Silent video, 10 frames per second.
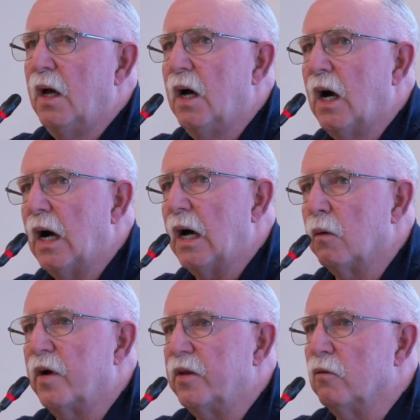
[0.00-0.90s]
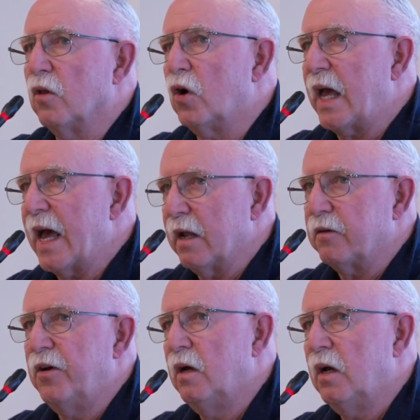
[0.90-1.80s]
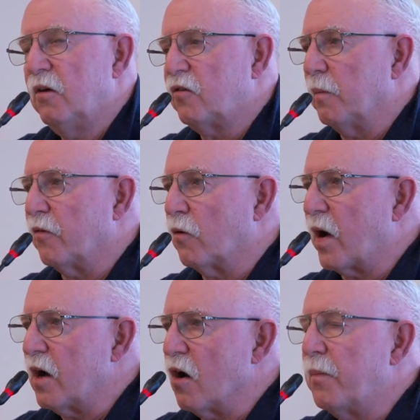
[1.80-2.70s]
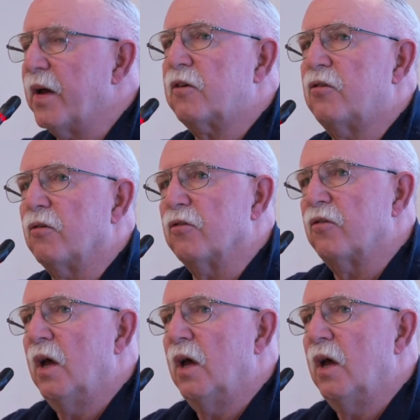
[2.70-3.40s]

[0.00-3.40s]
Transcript: When you look at some of the radar pictures,